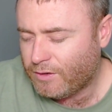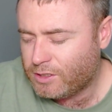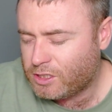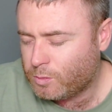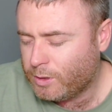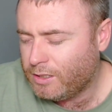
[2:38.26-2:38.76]

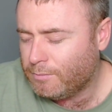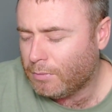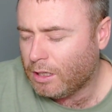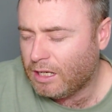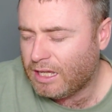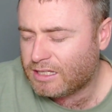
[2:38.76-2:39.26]
very sweet,
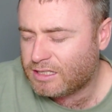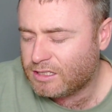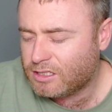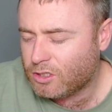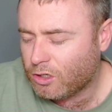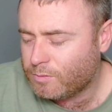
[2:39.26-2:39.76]

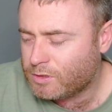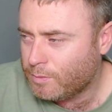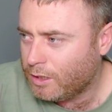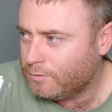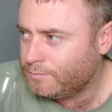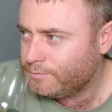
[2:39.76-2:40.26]
molasses type
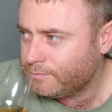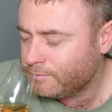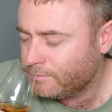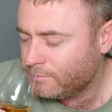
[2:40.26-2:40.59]
smell.